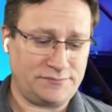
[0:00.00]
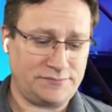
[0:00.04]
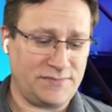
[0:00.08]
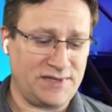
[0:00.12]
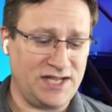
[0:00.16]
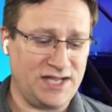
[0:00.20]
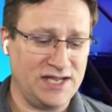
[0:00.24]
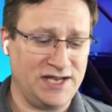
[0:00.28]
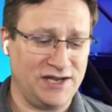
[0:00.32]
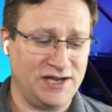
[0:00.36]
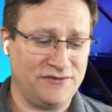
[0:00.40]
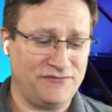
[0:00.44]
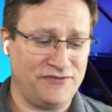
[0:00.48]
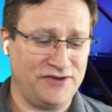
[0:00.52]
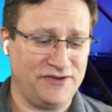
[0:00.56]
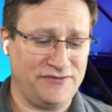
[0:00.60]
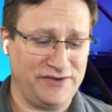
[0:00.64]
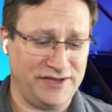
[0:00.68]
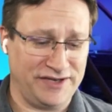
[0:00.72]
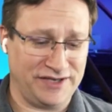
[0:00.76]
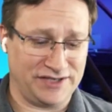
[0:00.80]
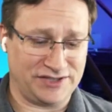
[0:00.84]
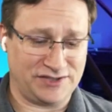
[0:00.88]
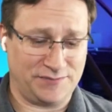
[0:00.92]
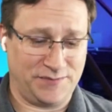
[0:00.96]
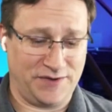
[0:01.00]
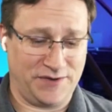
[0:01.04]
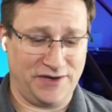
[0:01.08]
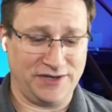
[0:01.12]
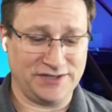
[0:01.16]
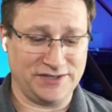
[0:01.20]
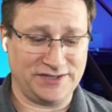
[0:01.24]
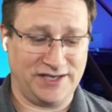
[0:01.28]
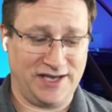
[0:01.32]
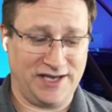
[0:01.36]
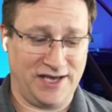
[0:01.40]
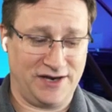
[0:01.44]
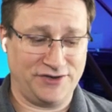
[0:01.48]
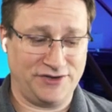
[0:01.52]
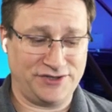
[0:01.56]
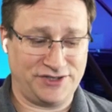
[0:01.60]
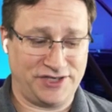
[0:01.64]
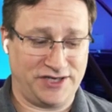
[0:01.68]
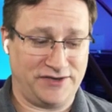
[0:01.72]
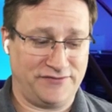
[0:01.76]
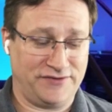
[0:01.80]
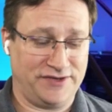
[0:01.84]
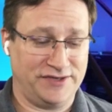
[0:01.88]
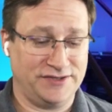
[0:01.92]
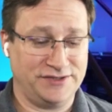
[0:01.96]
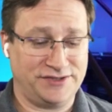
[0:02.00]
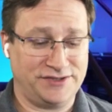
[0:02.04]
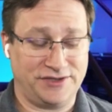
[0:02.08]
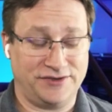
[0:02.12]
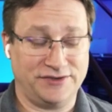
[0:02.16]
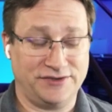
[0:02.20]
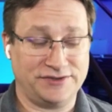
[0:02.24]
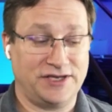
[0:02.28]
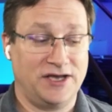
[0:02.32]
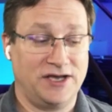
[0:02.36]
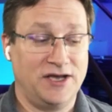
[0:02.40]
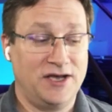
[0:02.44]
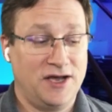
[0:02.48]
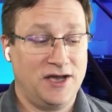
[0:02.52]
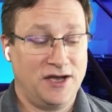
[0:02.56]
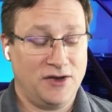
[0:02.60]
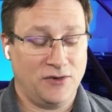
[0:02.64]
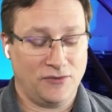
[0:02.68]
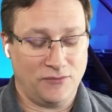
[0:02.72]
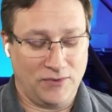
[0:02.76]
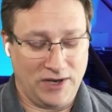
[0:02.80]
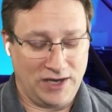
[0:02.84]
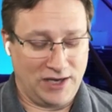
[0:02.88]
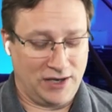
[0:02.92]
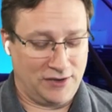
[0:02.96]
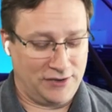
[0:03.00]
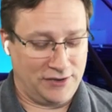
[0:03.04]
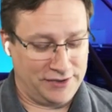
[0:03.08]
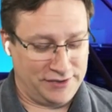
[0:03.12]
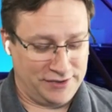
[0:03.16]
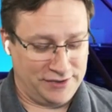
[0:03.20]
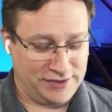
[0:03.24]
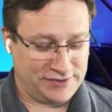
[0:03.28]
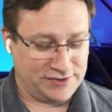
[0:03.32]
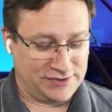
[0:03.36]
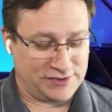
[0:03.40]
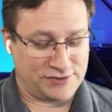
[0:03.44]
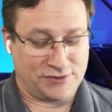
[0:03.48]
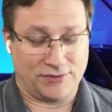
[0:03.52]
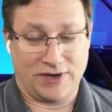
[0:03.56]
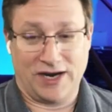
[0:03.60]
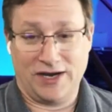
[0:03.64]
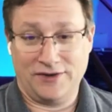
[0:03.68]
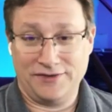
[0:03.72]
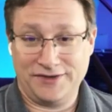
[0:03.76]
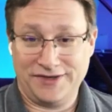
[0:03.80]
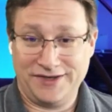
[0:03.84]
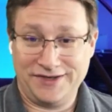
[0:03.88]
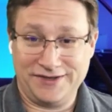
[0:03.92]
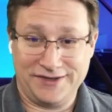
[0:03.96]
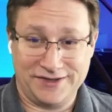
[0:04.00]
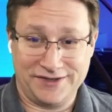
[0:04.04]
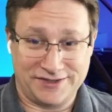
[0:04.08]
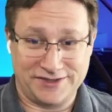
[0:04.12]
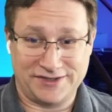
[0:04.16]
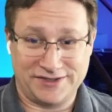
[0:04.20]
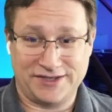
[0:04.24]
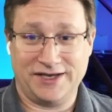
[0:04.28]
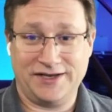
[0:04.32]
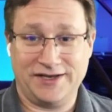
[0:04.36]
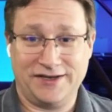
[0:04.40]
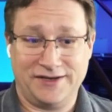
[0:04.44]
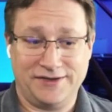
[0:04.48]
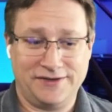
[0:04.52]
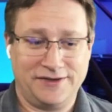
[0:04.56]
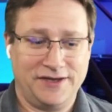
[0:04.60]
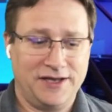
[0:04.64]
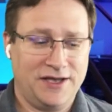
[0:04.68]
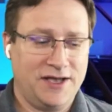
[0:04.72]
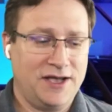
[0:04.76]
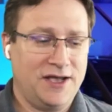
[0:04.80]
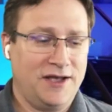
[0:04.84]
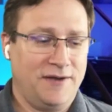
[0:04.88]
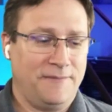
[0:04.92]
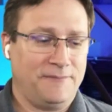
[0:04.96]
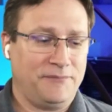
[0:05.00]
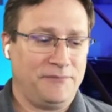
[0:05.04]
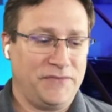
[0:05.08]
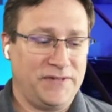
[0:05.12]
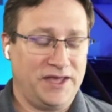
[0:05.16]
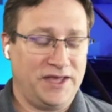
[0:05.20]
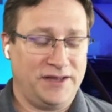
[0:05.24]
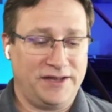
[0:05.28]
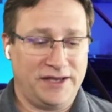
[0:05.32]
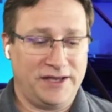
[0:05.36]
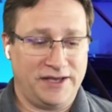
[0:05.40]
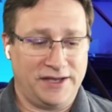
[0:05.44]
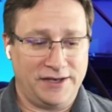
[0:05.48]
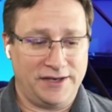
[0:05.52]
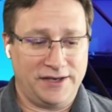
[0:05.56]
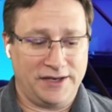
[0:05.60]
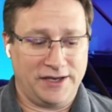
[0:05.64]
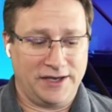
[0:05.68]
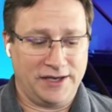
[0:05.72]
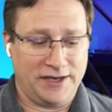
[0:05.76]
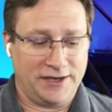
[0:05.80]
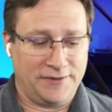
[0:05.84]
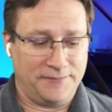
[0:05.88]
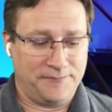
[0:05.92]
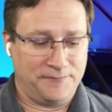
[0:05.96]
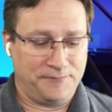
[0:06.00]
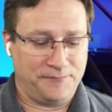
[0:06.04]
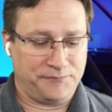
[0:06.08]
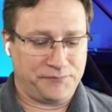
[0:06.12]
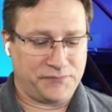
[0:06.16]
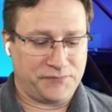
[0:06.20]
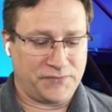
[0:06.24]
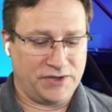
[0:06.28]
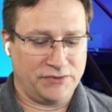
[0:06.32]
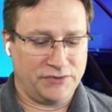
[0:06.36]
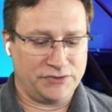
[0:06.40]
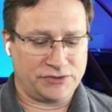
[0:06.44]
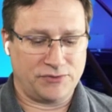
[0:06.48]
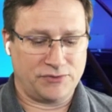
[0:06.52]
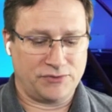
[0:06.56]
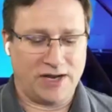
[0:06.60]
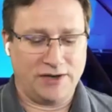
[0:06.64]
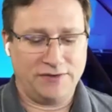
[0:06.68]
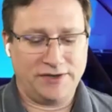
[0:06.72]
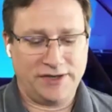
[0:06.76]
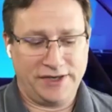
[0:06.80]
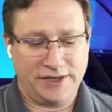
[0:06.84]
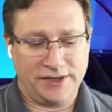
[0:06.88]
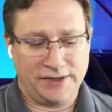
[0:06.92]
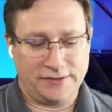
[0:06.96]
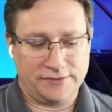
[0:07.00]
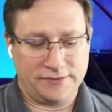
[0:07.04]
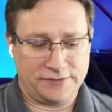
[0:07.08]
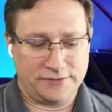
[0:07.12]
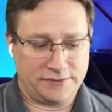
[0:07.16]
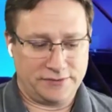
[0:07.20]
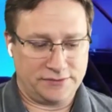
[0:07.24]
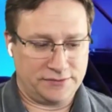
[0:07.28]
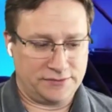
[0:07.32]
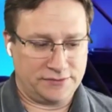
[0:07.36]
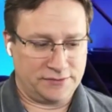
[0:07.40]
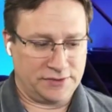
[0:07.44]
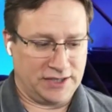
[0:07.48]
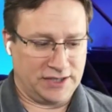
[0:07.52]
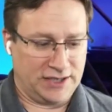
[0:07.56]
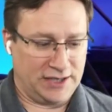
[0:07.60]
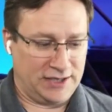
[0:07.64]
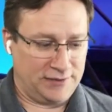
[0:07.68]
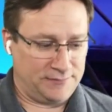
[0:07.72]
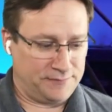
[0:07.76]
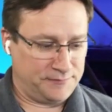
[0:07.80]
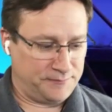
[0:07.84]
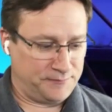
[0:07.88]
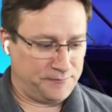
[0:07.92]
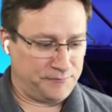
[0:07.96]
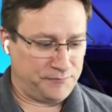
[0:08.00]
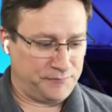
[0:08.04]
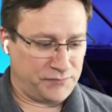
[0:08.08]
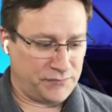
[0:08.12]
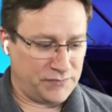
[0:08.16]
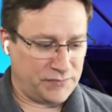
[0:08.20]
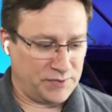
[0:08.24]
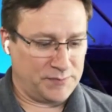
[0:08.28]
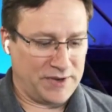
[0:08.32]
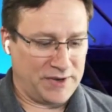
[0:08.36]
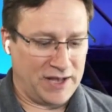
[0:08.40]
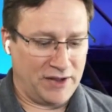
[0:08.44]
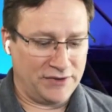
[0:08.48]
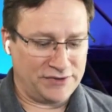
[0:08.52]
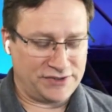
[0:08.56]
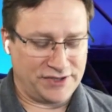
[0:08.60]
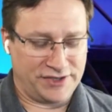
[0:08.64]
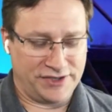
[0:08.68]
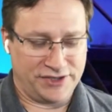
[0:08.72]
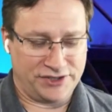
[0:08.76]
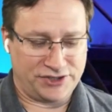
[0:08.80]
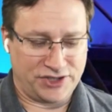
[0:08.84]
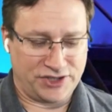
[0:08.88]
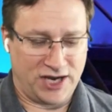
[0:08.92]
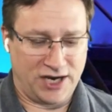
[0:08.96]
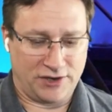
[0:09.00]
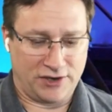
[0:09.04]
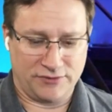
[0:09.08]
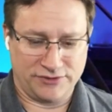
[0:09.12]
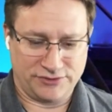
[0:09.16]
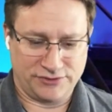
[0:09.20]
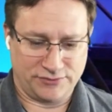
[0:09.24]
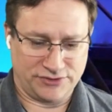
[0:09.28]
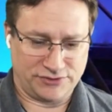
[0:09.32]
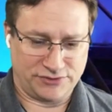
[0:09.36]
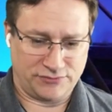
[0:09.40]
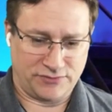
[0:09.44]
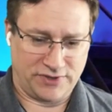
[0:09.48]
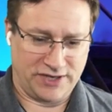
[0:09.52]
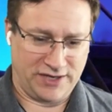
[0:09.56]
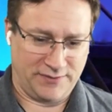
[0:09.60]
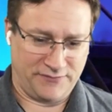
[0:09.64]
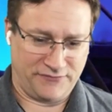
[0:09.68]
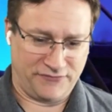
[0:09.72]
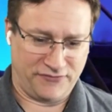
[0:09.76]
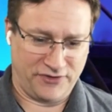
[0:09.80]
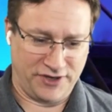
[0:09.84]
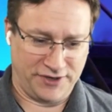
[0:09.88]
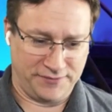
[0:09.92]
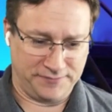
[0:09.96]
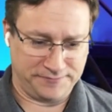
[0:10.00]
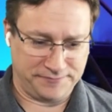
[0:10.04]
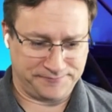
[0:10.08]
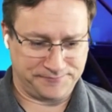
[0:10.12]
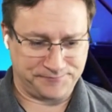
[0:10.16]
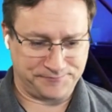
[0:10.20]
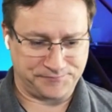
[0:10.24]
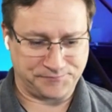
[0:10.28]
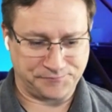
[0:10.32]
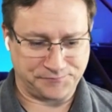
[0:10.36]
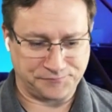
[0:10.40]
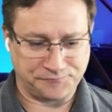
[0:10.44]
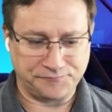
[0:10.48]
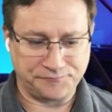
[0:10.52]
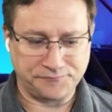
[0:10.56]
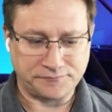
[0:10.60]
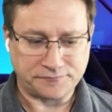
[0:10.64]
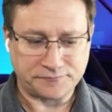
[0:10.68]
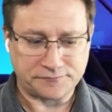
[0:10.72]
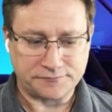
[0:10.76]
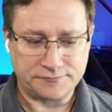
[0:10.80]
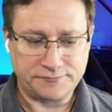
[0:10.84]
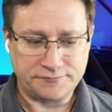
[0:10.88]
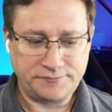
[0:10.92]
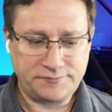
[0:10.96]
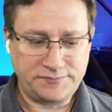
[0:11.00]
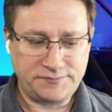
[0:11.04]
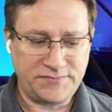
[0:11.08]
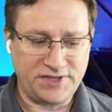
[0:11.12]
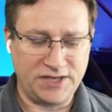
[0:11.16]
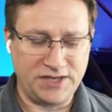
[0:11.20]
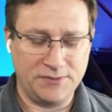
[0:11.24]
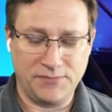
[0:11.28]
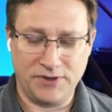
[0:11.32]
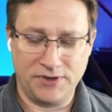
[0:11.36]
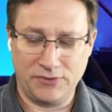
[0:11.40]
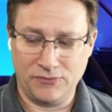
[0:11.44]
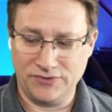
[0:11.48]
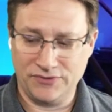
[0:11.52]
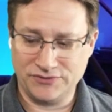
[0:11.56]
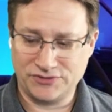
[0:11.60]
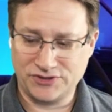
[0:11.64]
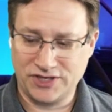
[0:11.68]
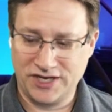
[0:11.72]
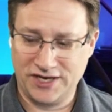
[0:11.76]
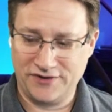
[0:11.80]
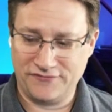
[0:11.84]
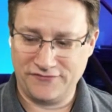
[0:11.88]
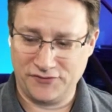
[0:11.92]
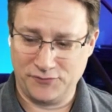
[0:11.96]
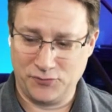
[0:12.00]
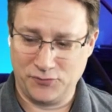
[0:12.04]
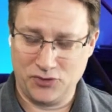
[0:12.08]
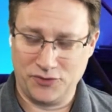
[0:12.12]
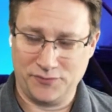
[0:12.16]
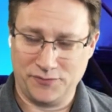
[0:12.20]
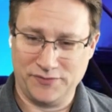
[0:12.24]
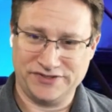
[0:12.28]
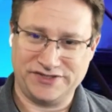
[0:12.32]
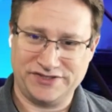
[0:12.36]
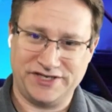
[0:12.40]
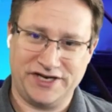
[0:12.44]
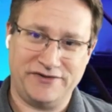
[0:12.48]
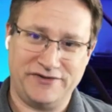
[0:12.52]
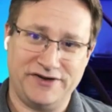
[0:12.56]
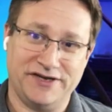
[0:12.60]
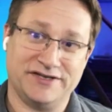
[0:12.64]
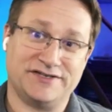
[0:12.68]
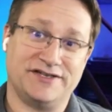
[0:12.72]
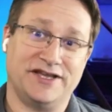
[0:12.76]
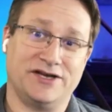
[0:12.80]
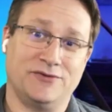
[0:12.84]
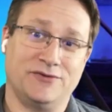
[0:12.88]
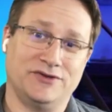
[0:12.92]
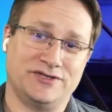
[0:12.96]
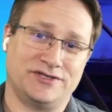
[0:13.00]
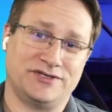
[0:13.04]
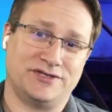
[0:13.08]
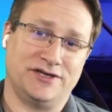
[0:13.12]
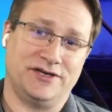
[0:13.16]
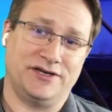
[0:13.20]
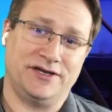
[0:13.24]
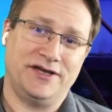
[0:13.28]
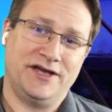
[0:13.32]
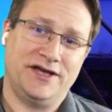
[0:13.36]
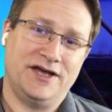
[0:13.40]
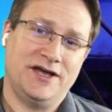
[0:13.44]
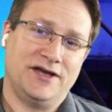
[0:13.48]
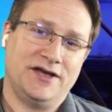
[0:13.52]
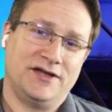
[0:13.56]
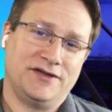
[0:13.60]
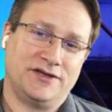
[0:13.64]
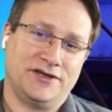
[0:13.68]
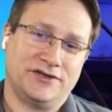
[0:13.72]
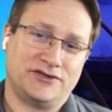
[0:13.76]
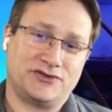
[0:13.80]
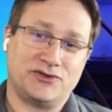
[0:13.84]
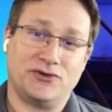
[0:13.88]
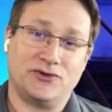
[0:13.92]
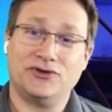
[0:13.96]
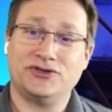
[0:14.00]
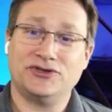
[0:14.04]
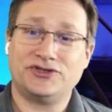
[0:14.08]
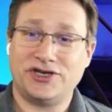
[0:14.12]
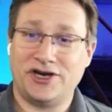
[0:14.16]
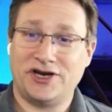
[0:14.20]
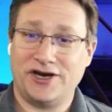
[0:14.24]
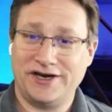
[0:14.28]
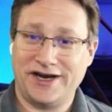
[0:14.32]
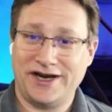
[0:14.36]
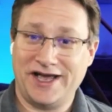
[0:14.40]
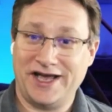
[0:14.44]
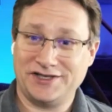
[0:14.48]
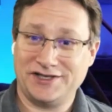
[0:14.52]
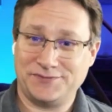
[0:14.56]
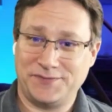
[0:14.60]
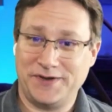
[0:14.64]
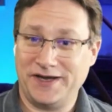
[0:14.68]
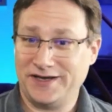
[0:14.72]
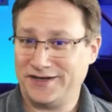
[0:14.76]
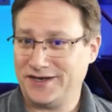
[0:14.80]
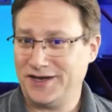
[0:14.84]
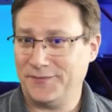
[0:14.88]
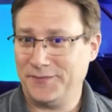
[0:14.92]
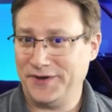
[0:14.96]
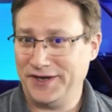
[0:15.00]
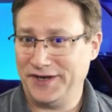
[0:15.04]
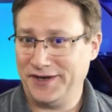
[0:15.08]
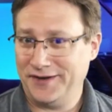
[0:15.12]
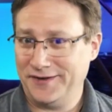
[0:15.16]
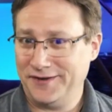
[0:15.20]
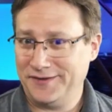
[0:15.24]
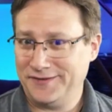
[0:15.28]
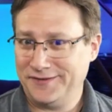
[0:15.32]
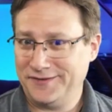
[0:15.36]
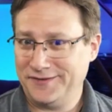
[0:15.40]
and then vivian experienced the energy of it and she goes wow and this is grounding this is that and and then um, it was grounding and uh, balancing of chakras was right up front but was kind of a more mysterious thing was the the soul shard aspect coming in